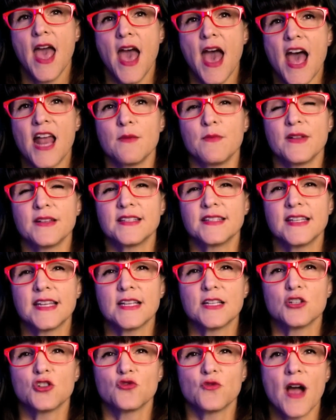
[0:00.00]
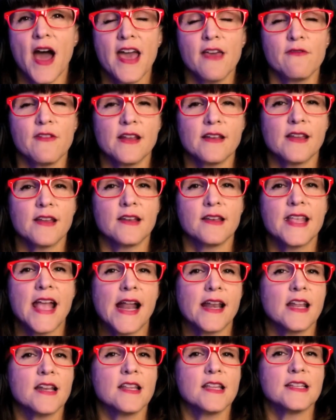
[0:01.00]
had been seen driving in
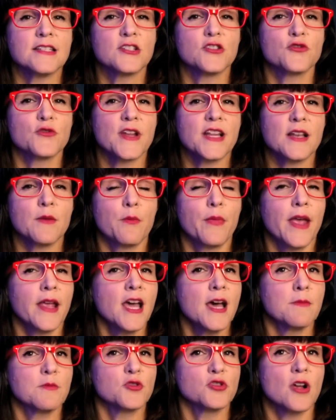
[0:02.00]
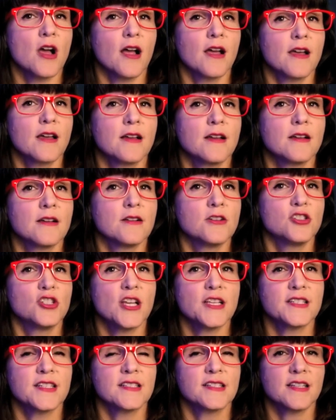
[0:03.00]
Kennedy's green pickup truck
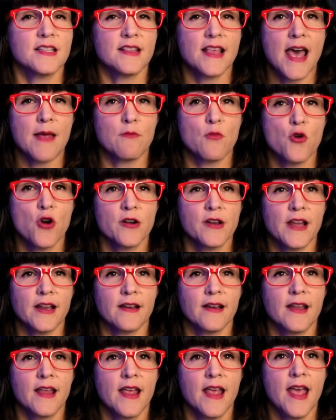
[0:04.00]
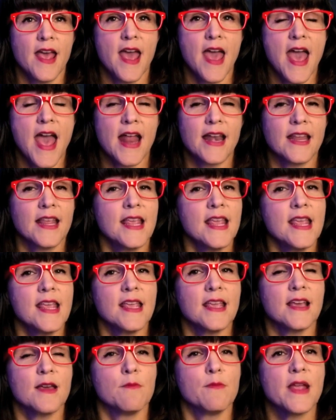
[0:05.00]
just that morning, and
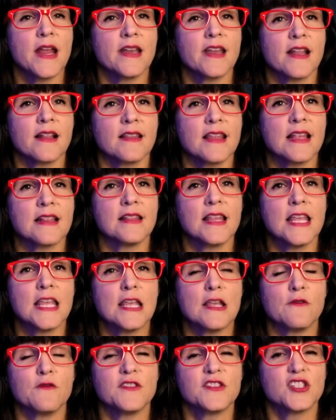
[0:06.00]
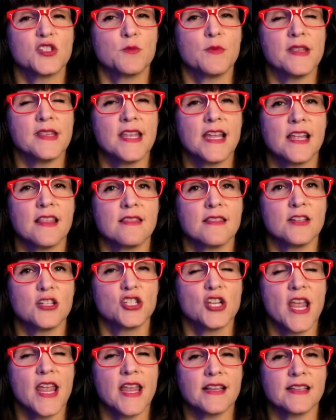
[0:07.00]
he immediately leaves to begin the
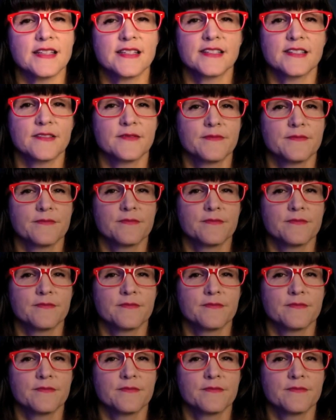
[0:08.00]
chase.